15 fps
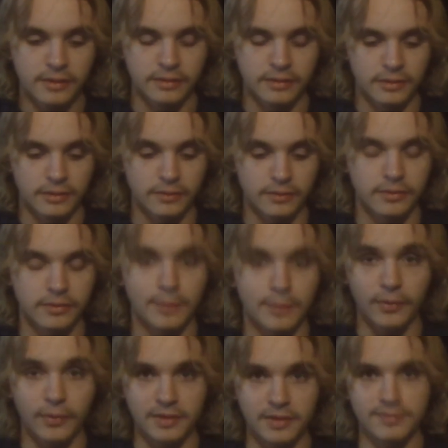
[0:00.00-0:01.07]
You know, the
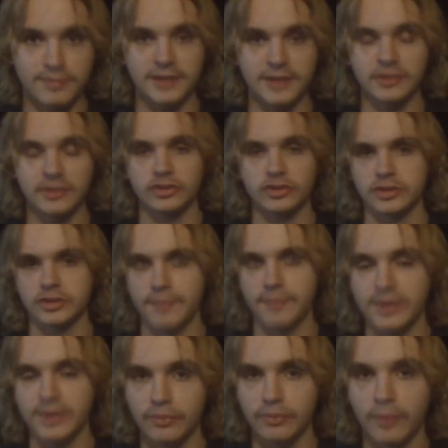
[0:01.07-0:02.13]
point of meditation is to
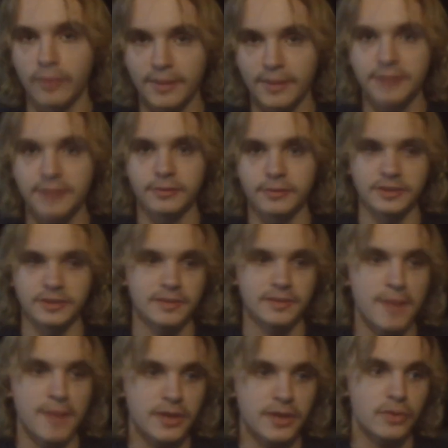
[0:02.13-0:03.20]
make you more mindful, is
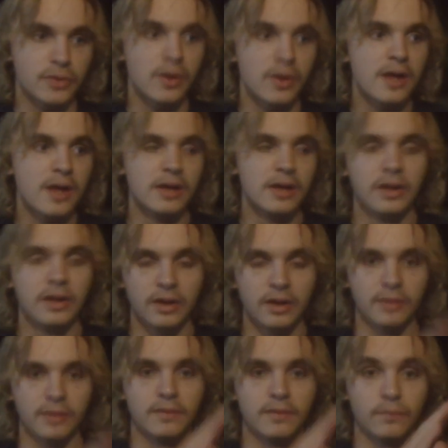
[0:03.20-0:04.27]
to make you
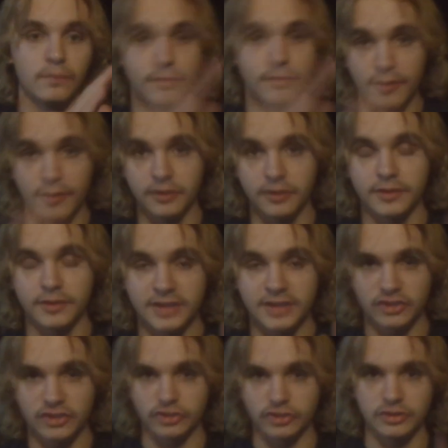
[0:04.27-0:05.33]
revert your
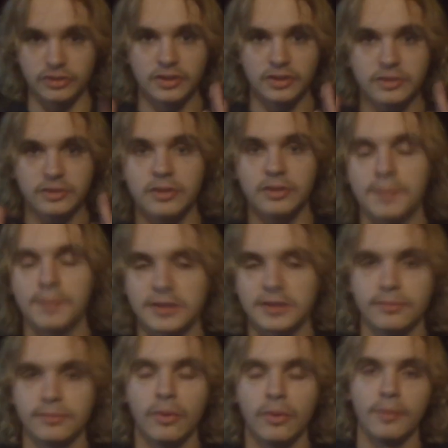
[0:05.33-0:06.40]
attention to the
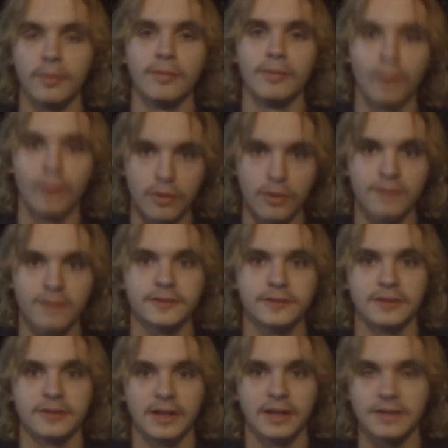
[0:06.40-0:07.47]
present moment more
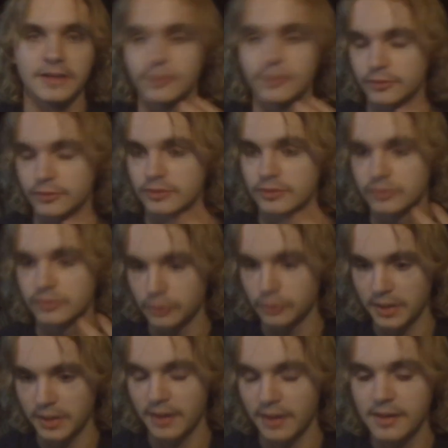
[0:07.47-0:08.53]
often. And if you just
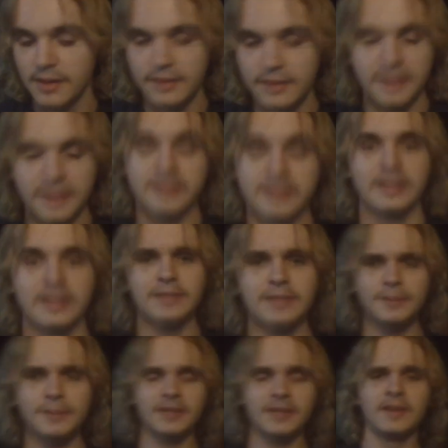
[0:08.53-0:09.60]
do that, that's
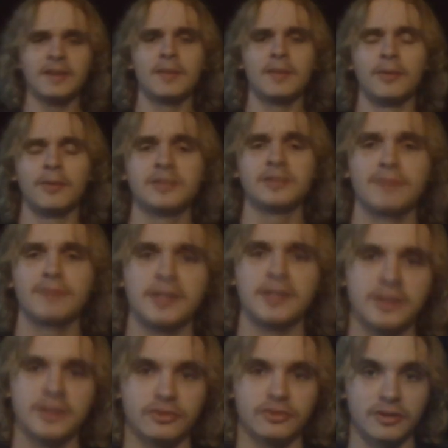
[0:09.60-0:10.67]
basically the point of
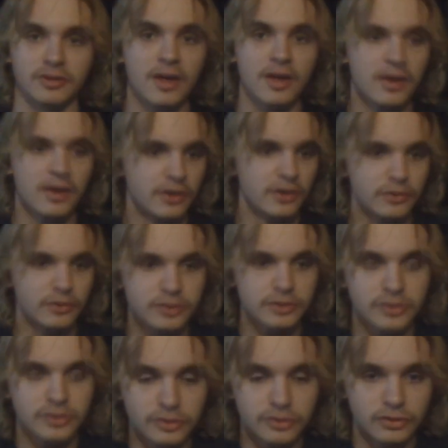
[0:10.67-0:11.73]
meditation. You
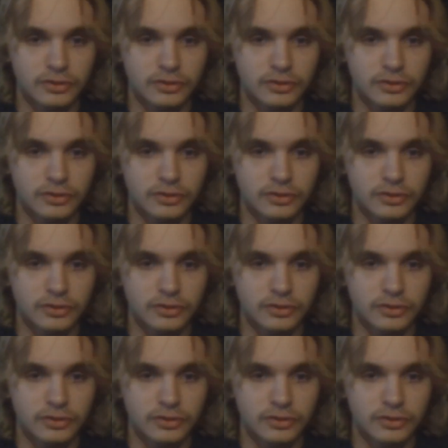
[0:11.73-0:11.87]
just